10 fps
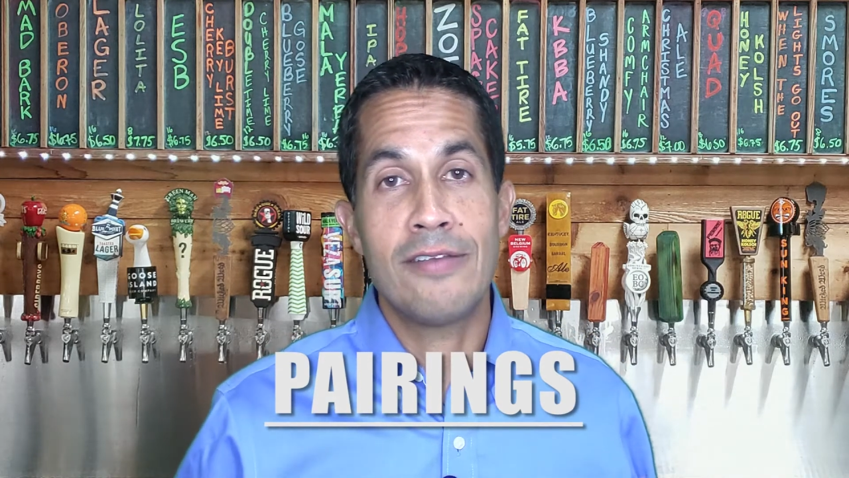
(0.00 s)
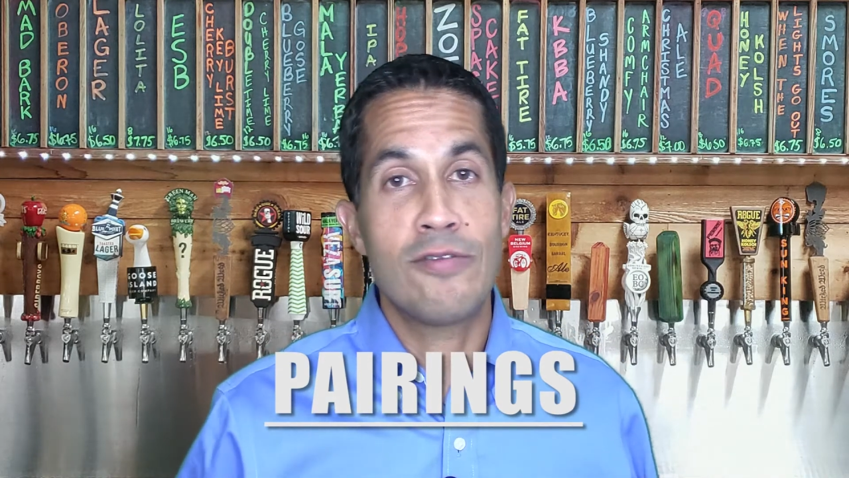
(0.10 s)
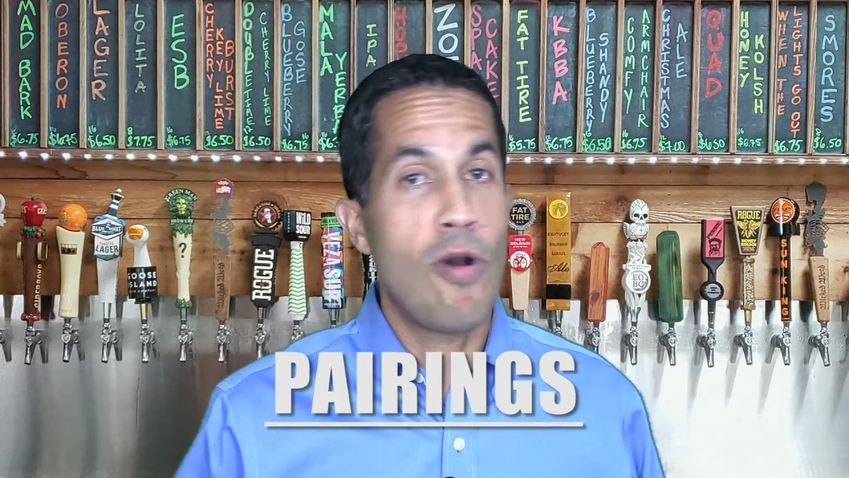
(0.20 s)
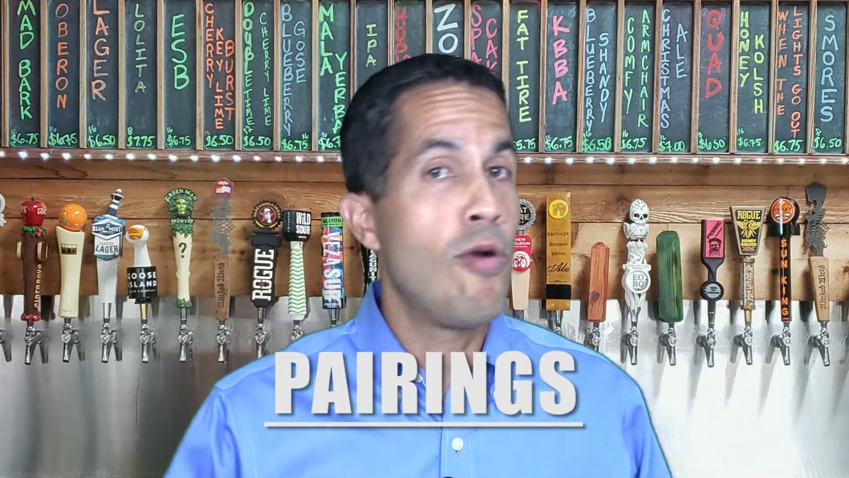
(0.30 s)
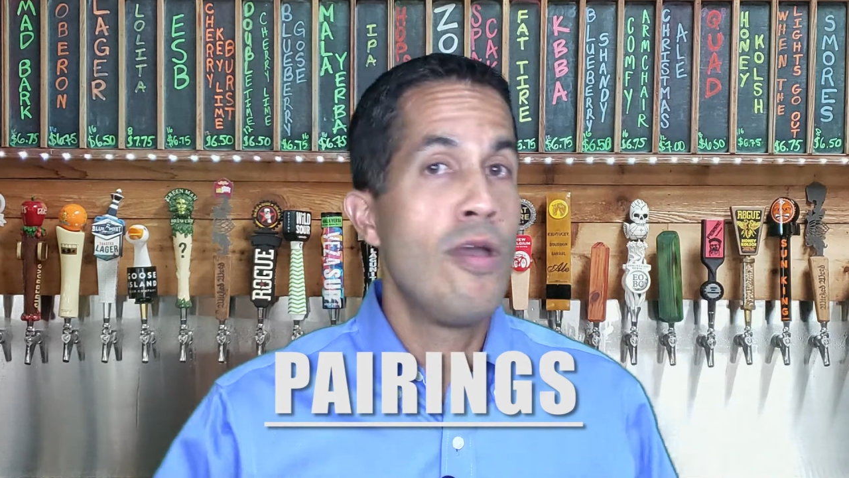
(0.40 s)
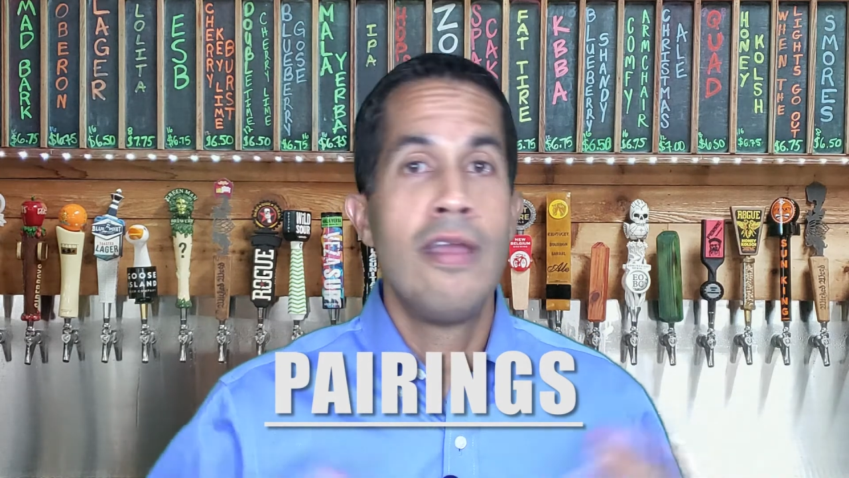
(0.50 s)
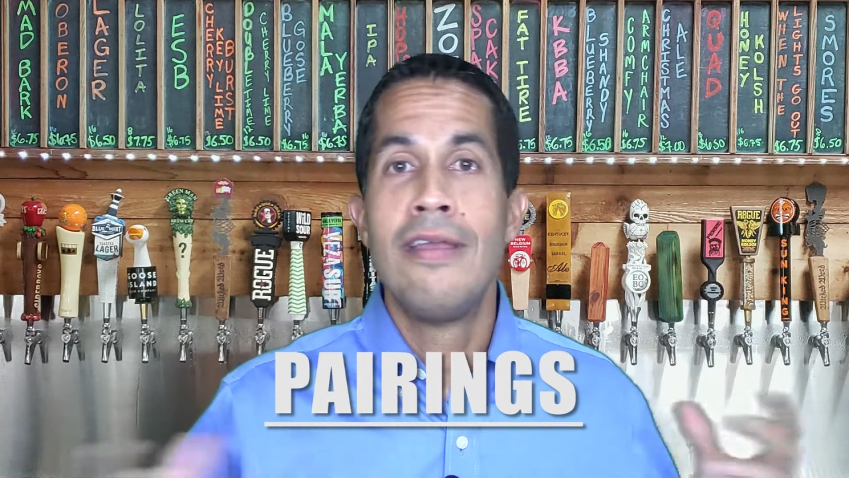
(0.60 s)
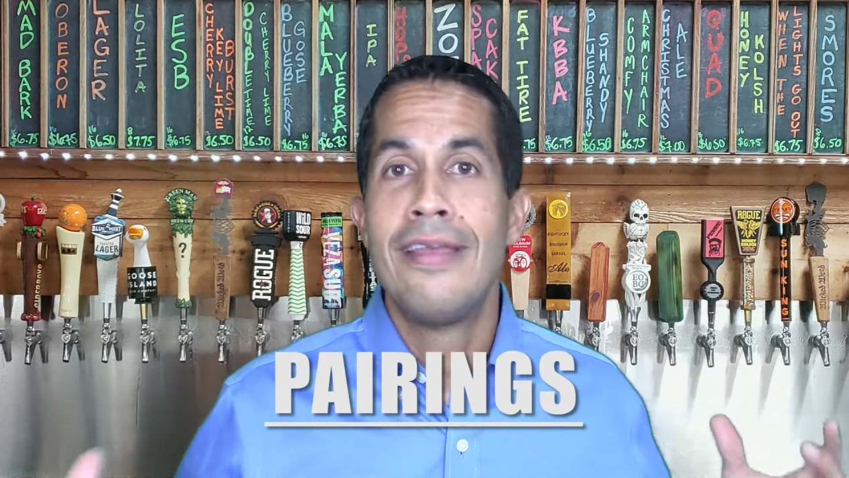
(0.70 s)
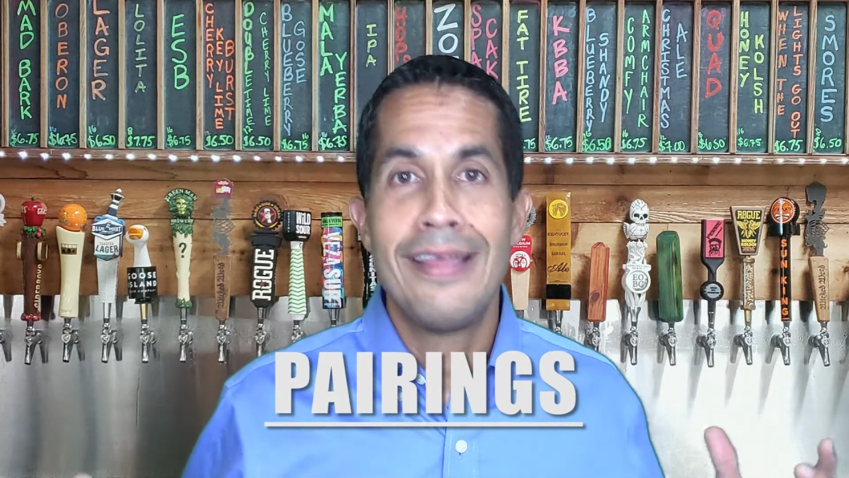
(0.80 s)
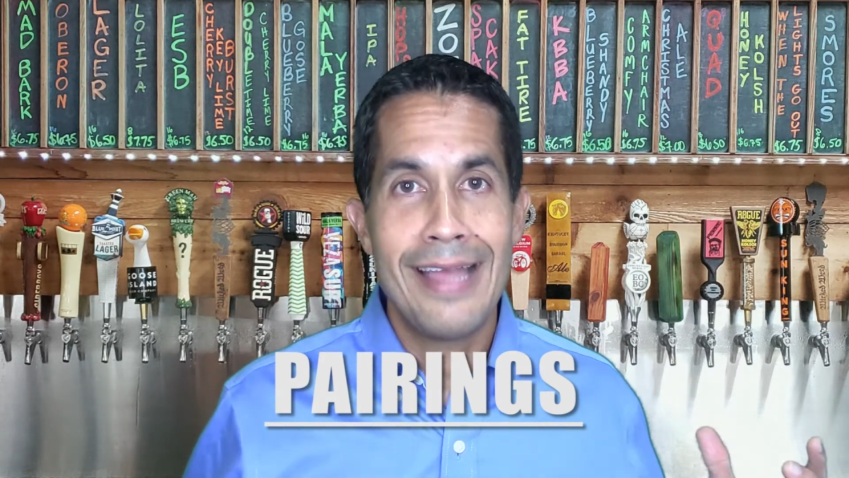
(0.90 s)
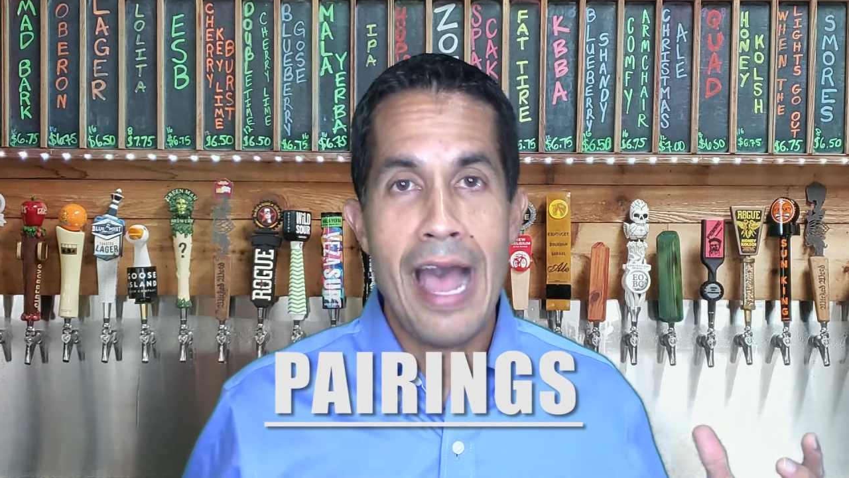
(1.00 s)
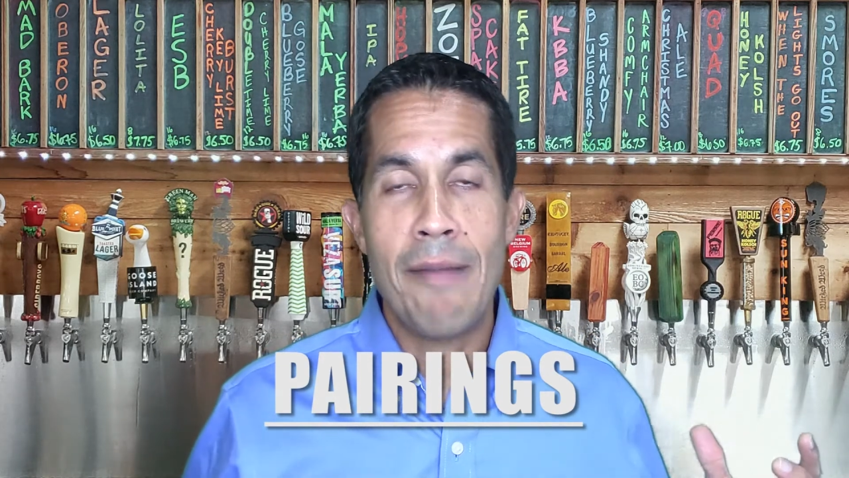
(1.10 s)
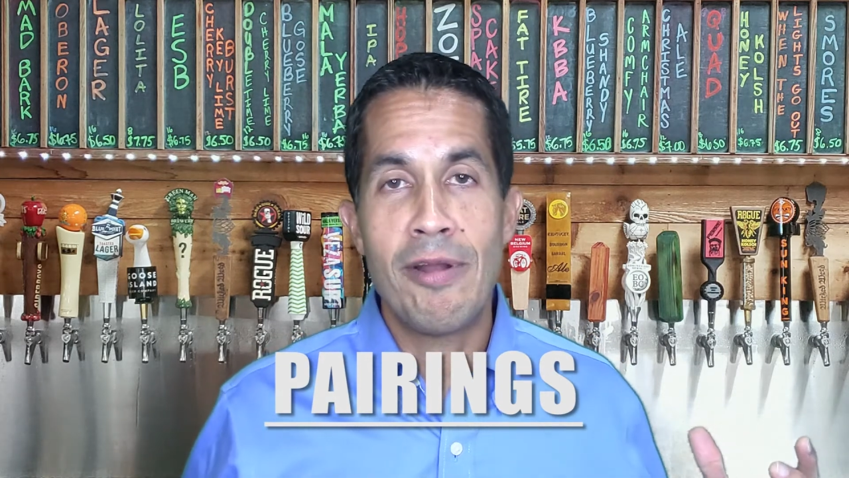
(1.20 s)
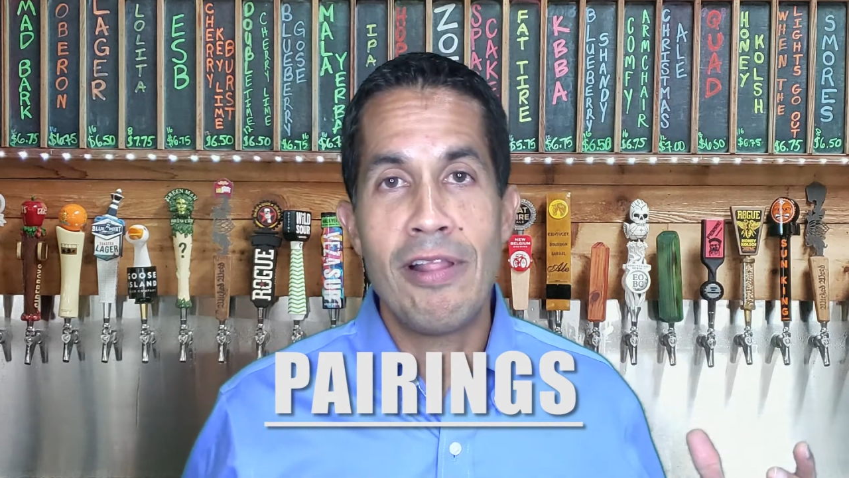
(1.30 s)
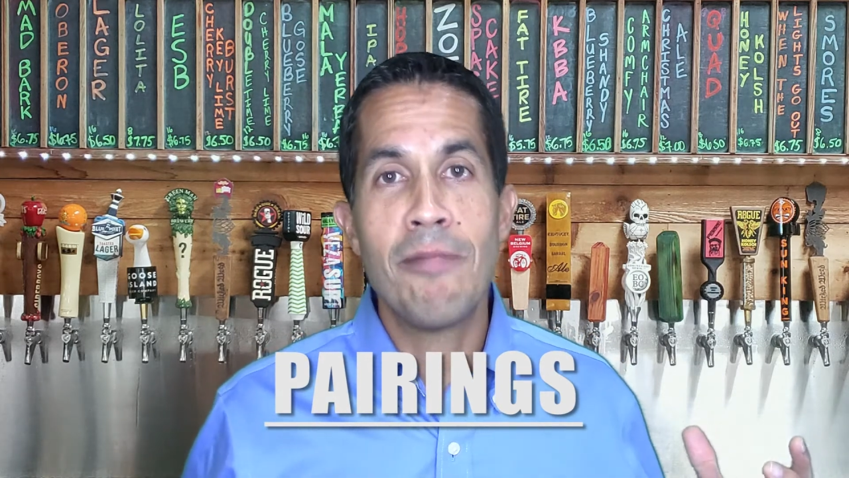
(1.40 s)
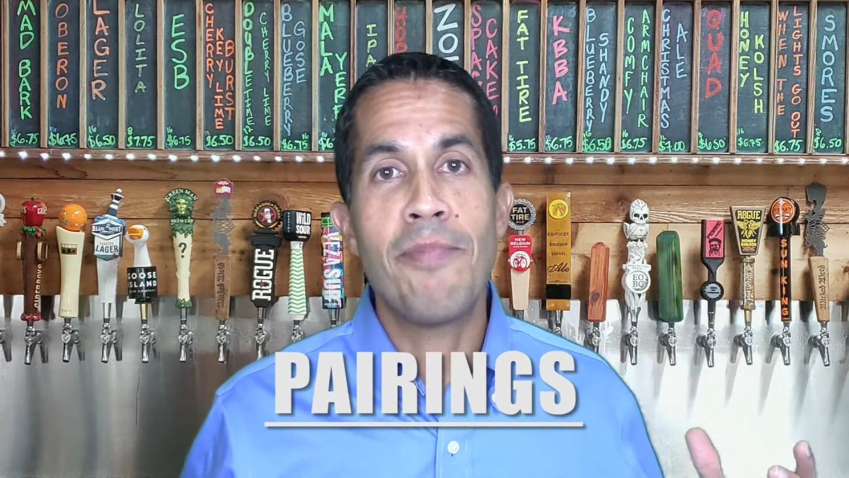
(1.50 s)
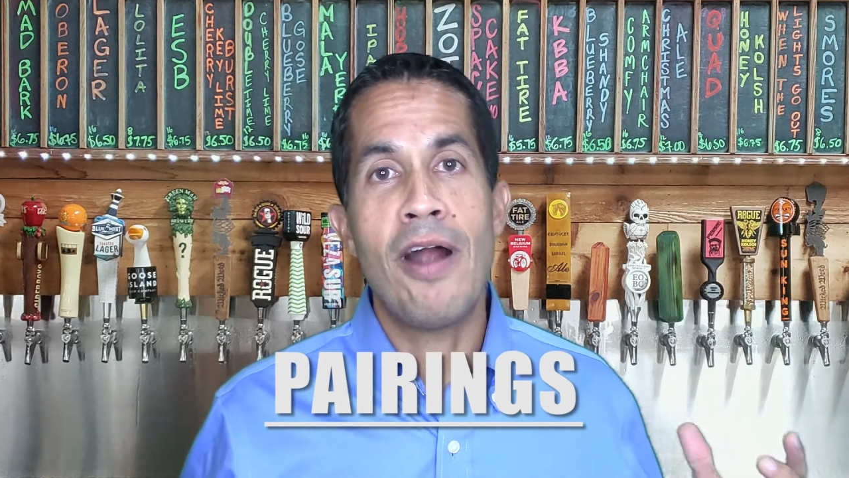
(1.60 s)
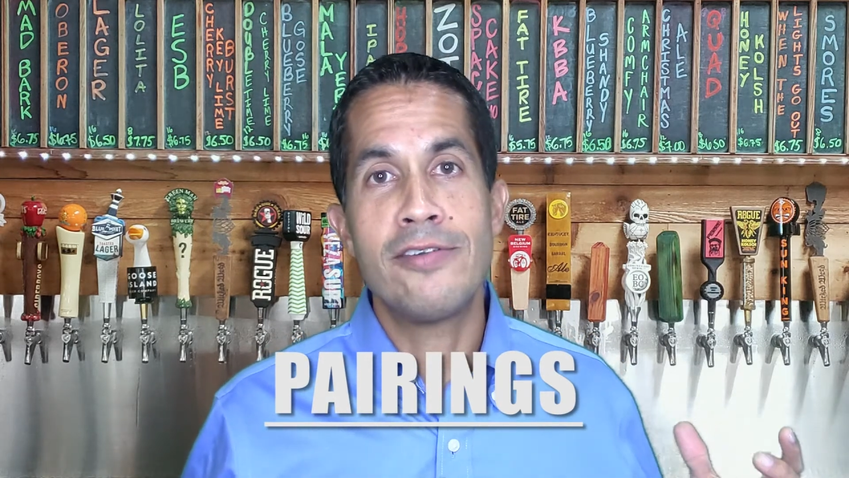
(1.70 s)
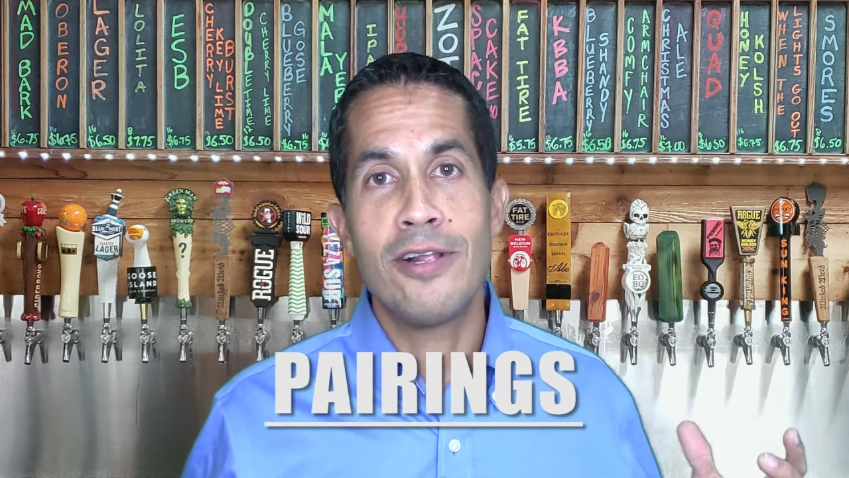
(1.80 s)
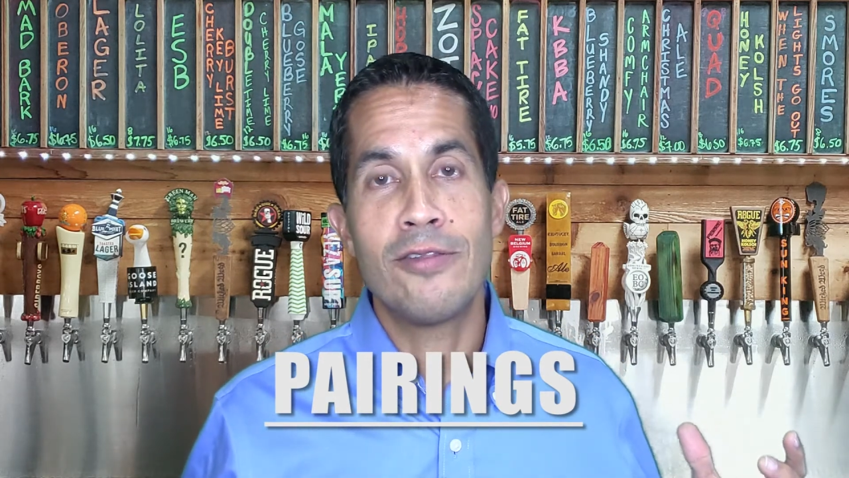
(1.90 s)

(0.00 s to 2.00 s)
So I'm a little partial